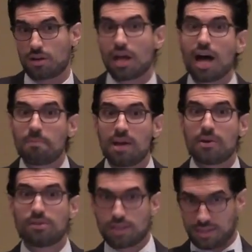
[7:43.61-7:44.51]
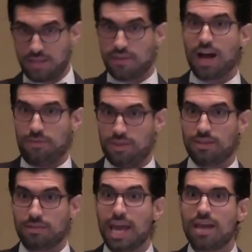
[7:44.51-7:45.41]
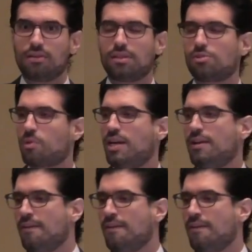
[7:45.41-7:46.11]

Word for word: godparents because they've got the candles, right?